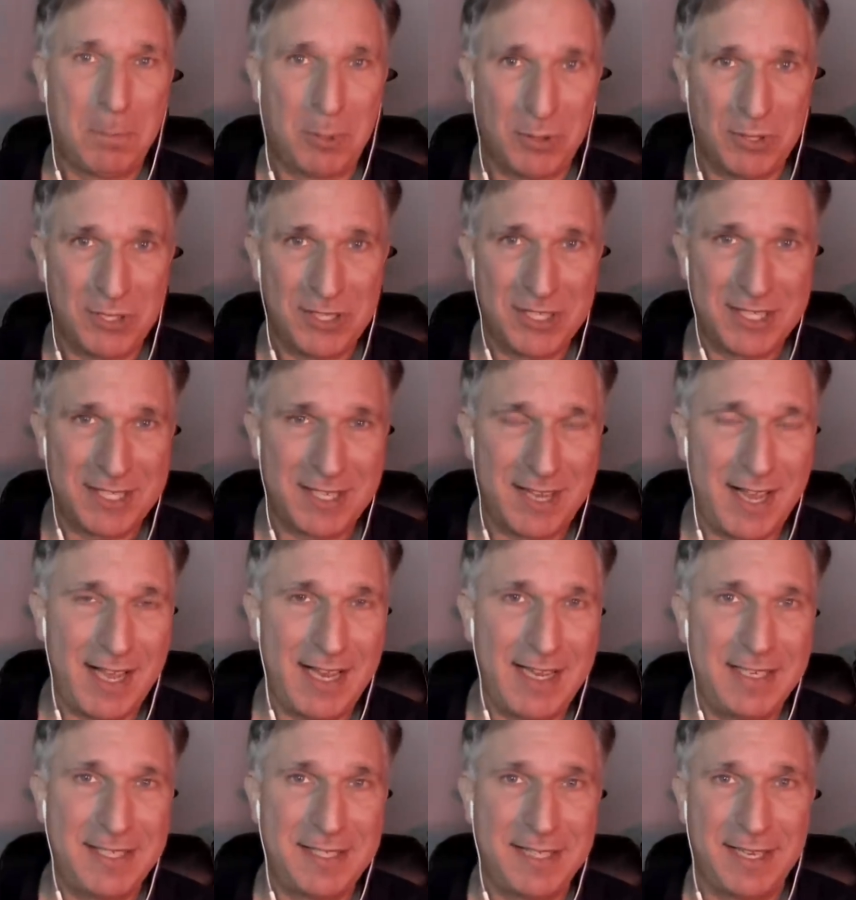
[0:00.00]

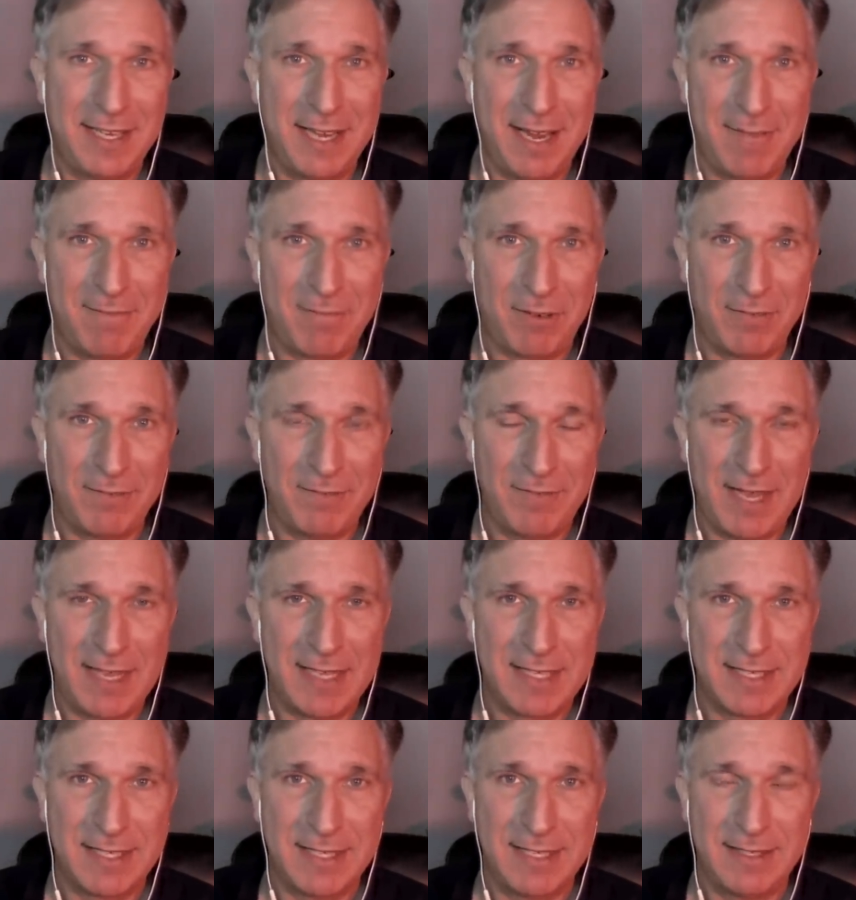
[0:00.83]
precise and
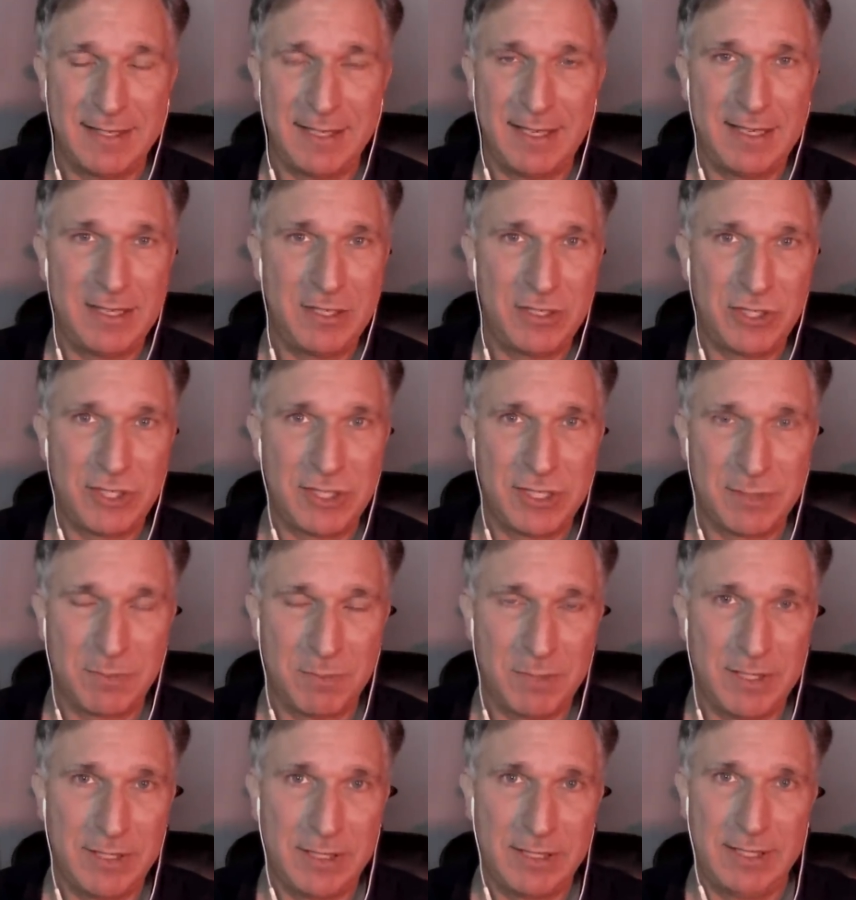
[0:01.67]
effervescent that it
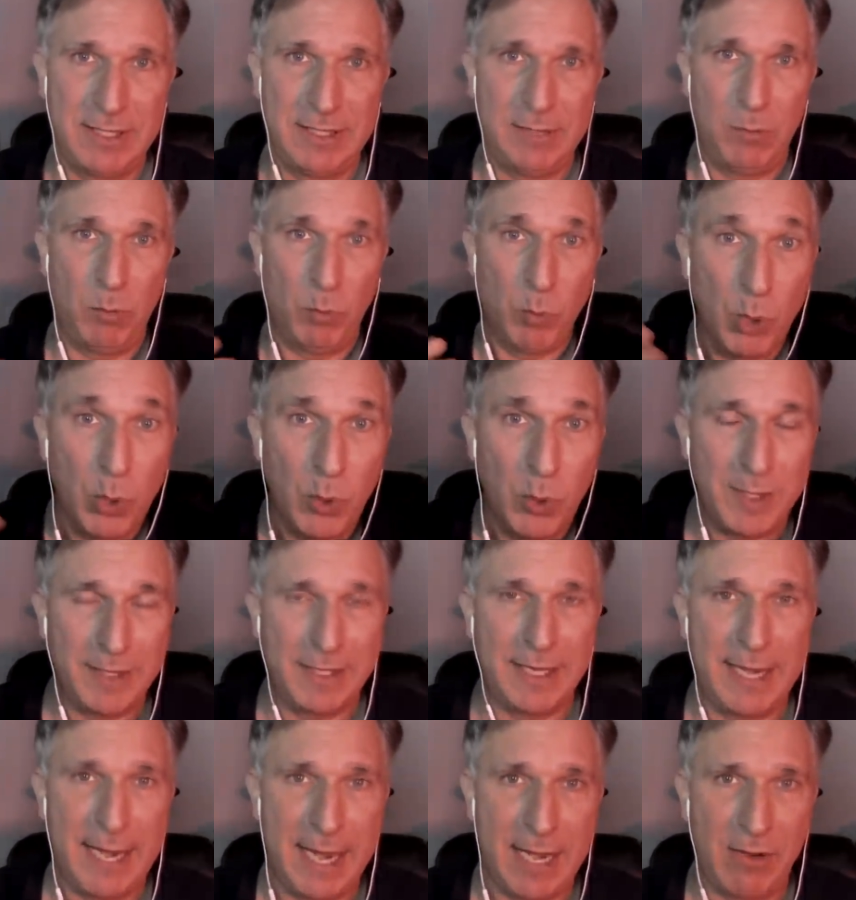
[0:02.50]
just would
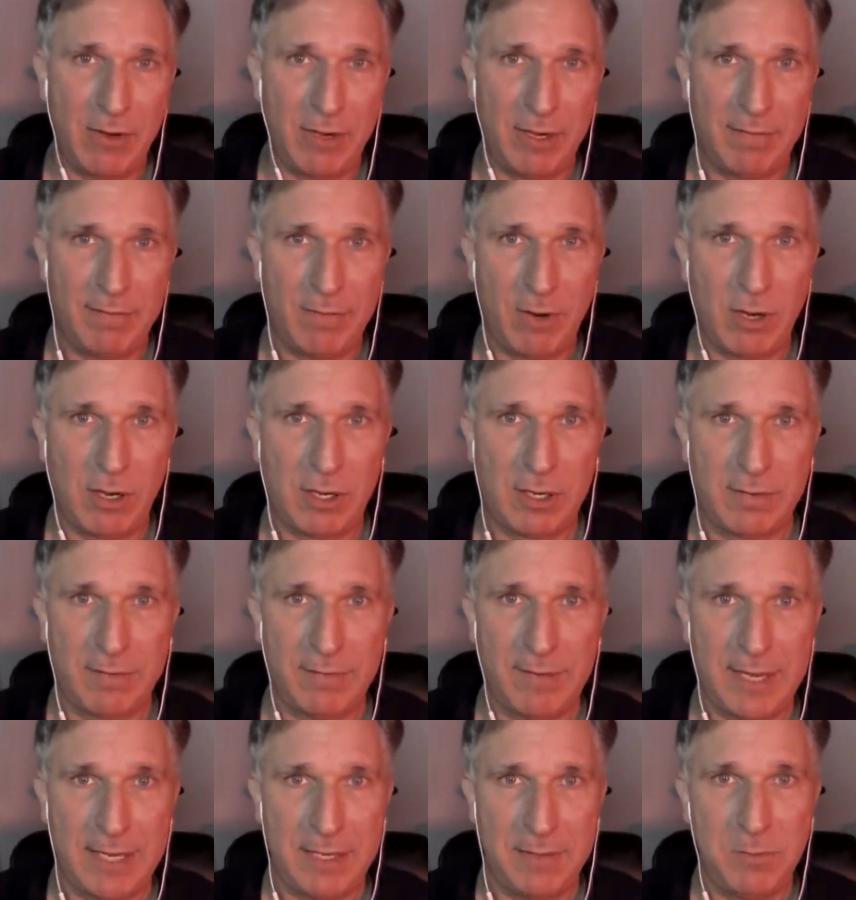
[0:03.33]
ruin the narrative arc
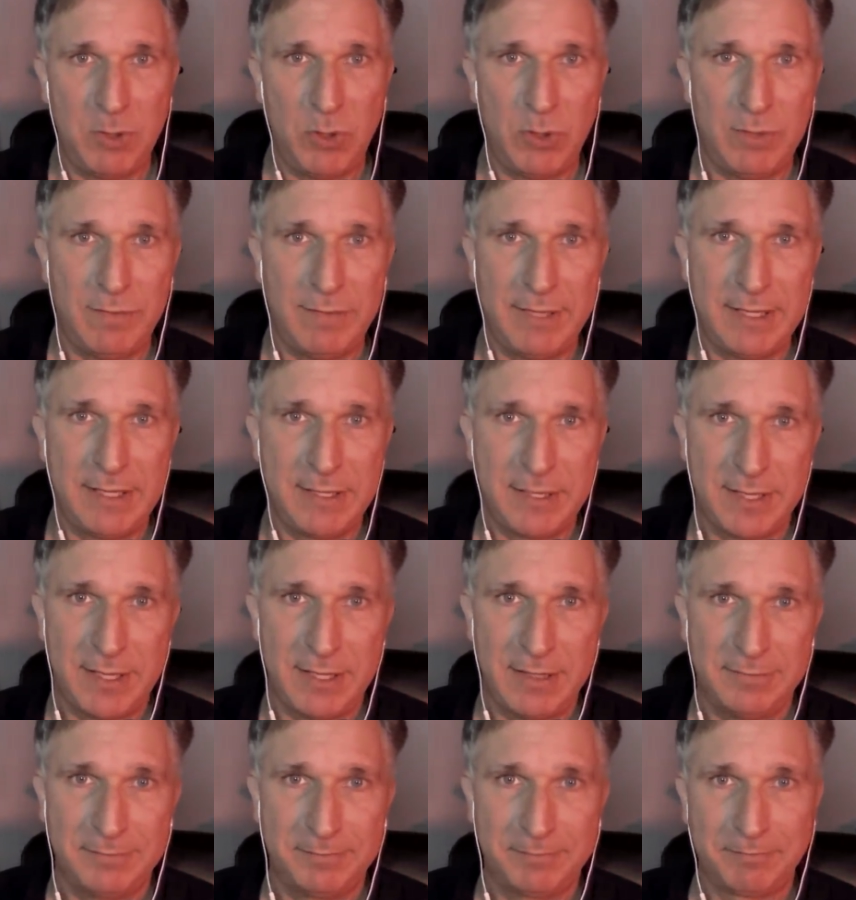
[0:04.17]
of any movie.
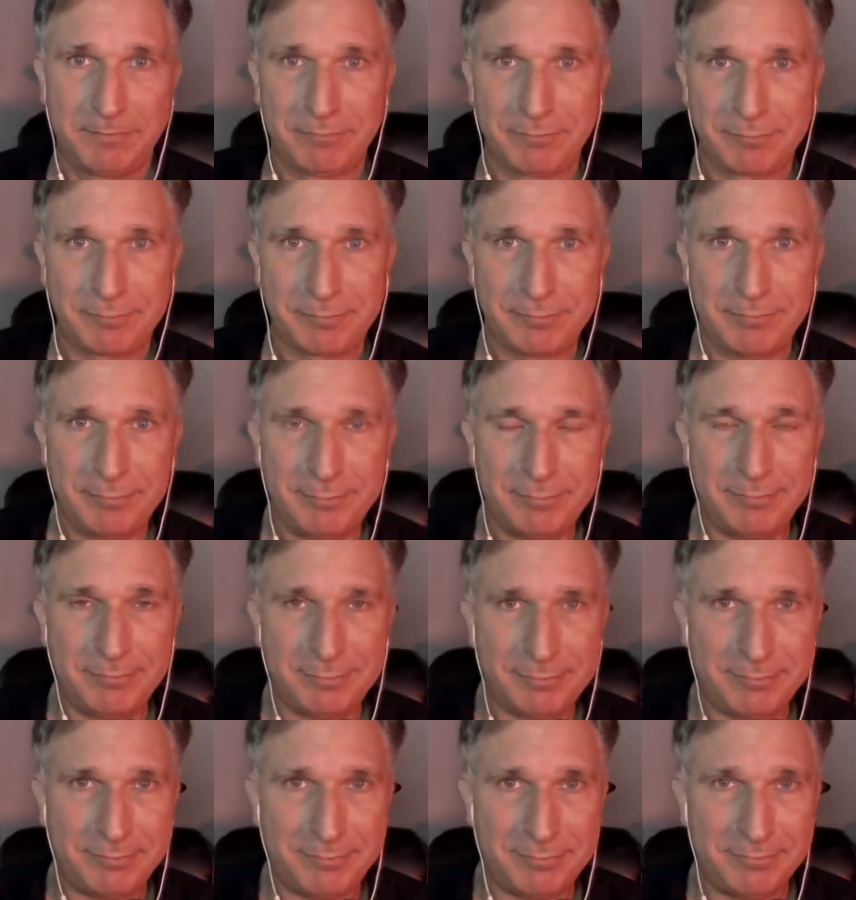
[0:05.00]
So that's
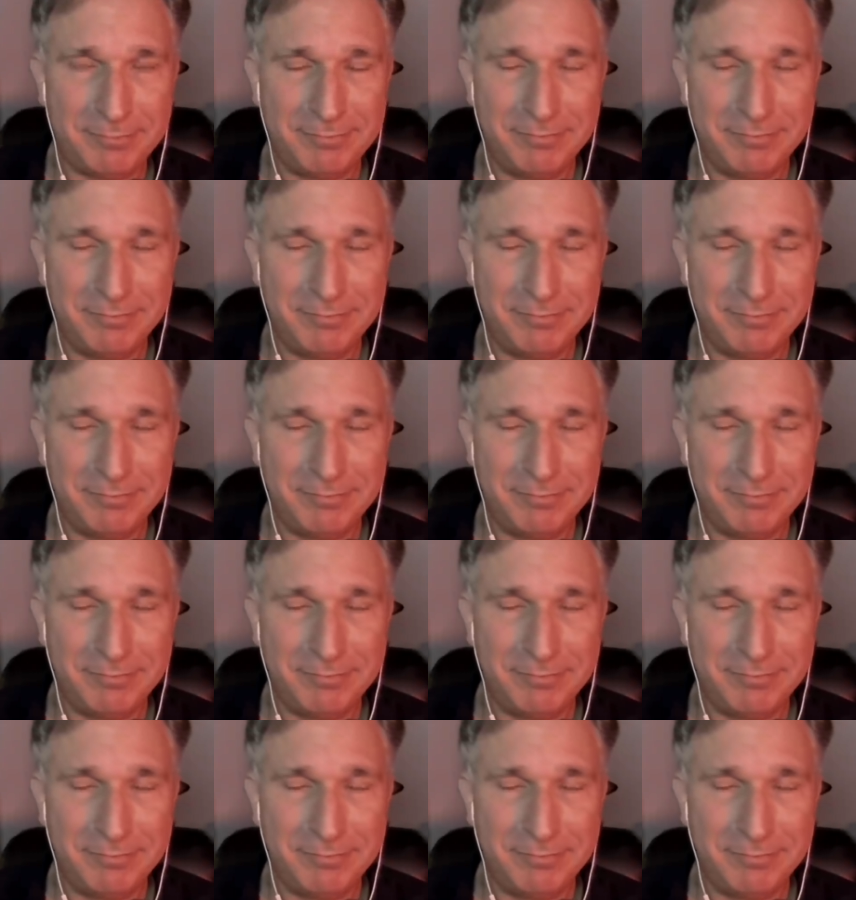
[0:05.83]
interesting.